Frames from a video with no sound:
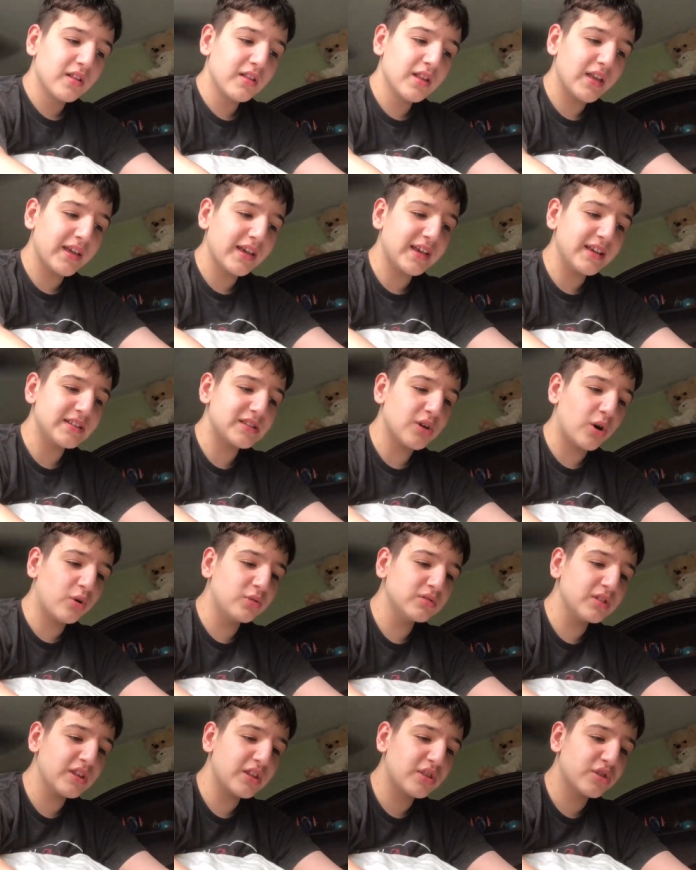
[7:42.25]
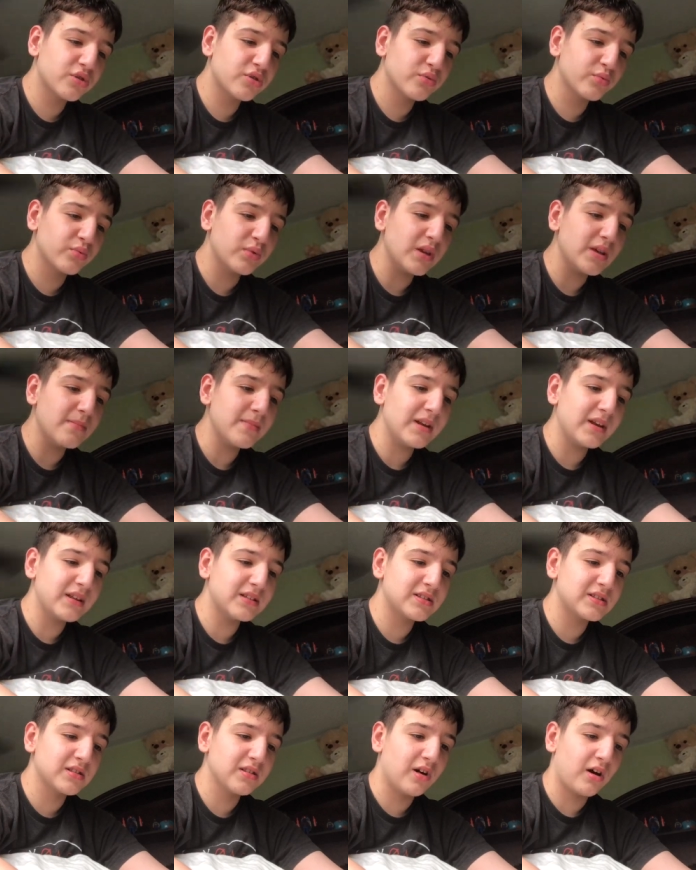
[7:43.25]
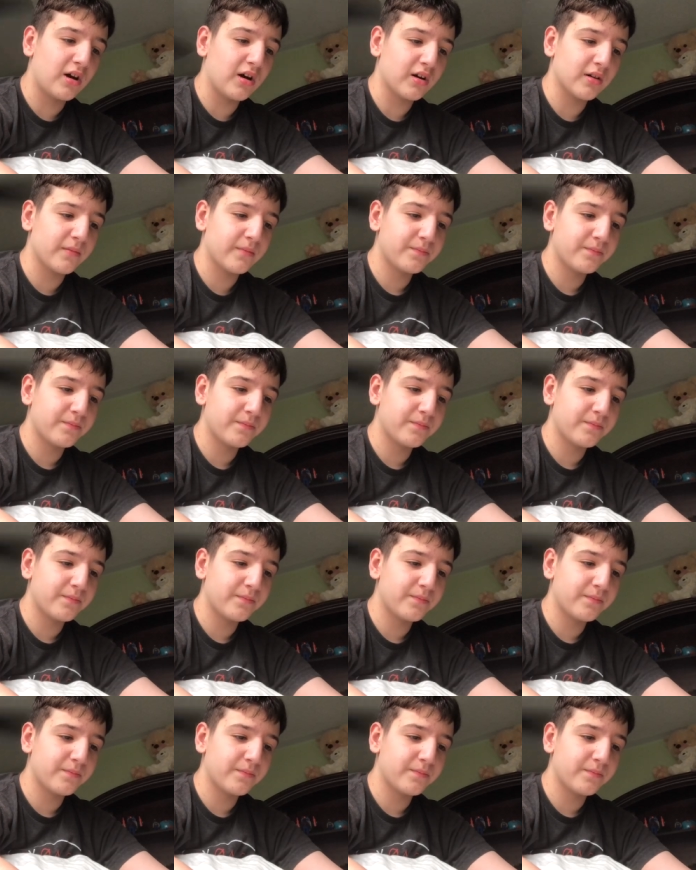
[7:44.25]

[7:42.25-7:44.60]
Like, it's only three minutes long